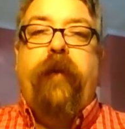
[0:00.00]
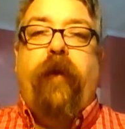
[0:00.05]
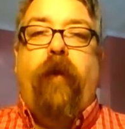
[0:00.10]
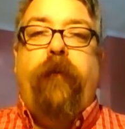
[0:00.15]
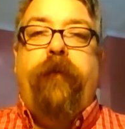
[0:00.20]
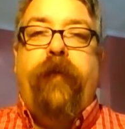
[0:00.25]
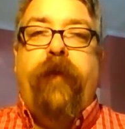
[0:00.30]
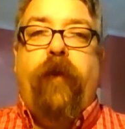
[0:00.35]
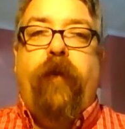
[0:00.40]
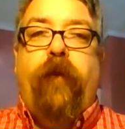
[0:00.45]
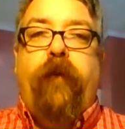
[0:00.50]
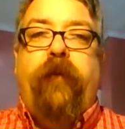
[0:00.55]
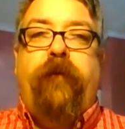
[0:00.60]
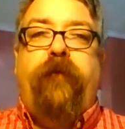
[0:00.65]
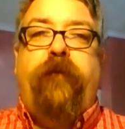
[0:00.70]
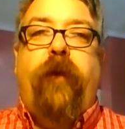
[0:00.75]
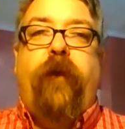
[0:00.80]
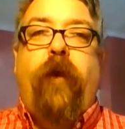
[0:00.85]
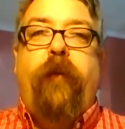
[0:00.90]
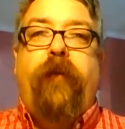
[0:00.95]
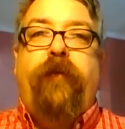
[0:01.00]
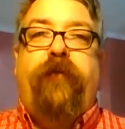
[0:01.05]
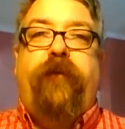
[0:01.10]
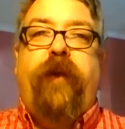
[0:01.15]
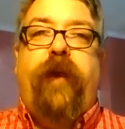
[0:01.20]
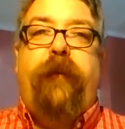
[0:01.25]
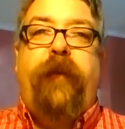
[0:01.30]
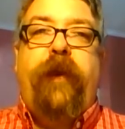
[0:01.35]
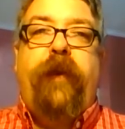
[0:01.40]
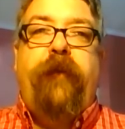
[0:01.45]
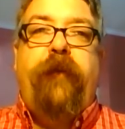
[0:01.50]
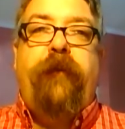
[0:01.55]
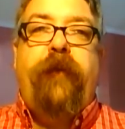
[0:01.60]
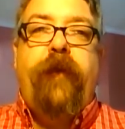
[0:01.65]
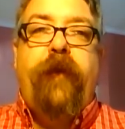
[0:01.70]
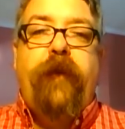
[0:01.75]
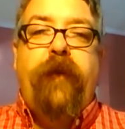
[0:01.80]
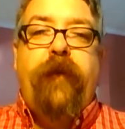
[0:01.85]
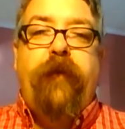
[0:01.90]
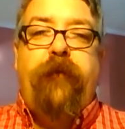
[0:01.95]
The oldest Homo sapien
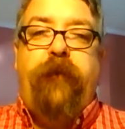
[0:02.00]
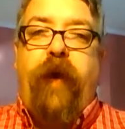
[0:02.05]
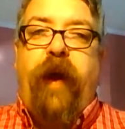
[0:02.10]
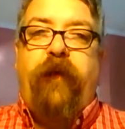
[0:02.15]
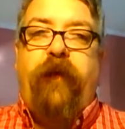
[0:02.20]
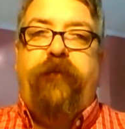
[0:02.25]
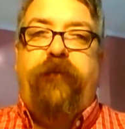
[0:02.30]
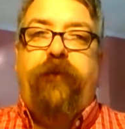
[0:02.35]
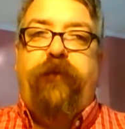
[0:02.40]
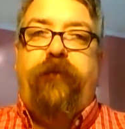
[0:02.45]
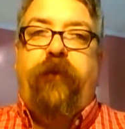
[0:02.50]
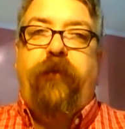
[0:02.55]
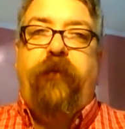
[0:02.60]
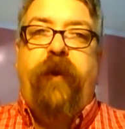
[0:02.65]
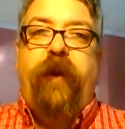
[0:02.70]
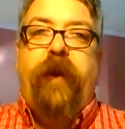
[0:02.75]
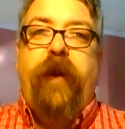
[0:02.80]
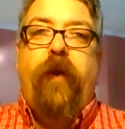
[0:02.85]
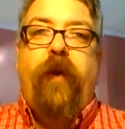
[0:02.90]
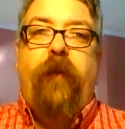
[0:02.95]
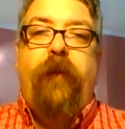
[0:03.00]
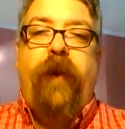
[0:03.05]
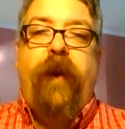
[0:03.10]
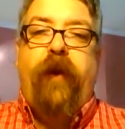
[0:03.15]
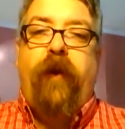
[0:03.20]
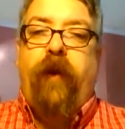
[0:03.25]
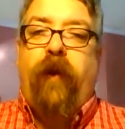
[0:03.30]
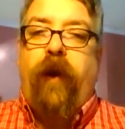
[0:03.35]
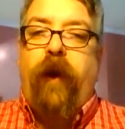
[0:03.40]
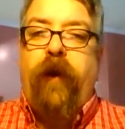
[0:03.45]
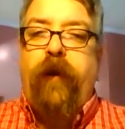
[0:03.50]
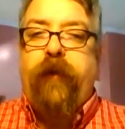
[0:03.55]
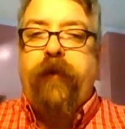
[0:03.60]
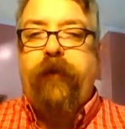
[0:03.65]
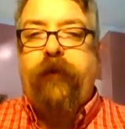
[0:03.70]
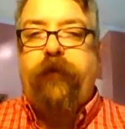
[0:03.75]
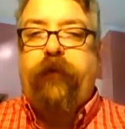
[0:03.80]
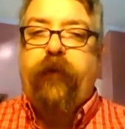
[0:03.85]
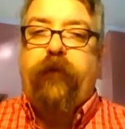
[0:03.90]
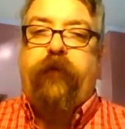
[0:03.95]
fossils that we know about are
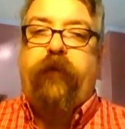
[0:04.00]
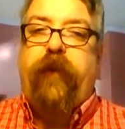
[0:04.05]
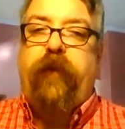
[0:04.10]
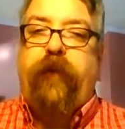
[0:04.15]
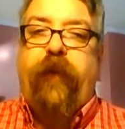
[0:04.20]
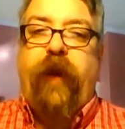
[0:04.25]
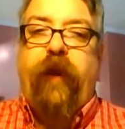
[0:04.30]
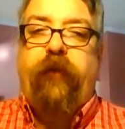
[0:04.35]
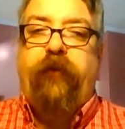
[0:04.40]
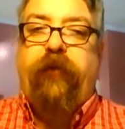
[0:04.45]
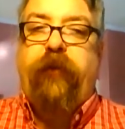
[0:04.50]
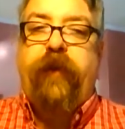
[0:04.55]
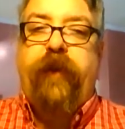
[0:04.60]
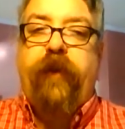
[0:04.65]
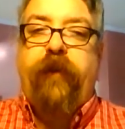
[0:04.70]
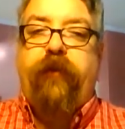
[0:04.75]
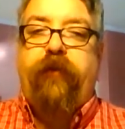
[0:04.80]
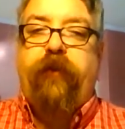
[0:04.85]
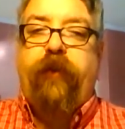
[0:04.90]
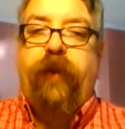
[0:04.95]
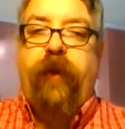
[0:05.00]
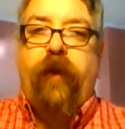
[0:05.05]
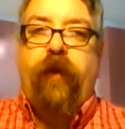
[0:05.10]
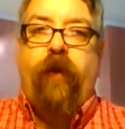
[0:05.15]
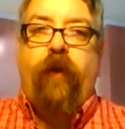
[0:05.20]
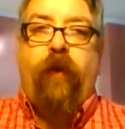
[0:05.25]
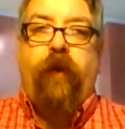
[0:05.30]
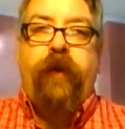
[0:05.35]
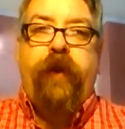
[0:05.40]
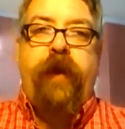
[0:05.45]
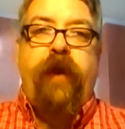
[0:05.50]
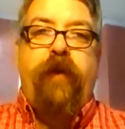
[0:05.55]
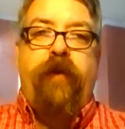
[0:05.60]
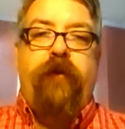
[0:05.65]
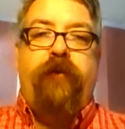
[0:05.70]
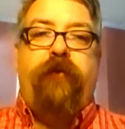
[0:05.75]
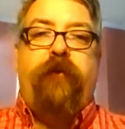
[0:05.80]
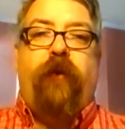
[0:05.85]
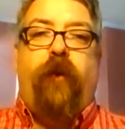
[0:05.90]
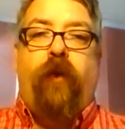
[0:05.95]
160,000
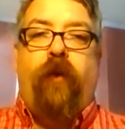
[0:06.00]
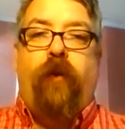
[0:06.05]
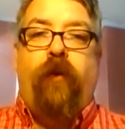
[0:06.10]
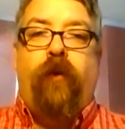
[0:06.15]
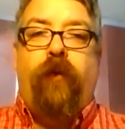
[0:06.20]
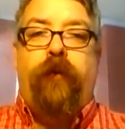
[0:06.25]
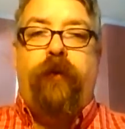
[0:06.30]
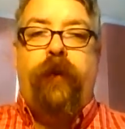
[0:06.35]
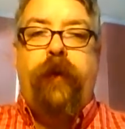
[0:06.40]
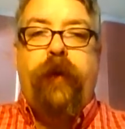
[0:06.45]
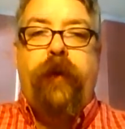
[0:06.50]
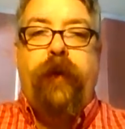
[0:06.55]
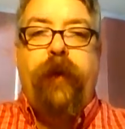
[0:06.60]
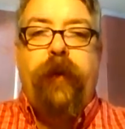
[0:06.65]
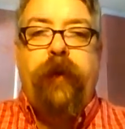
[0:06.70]
years old.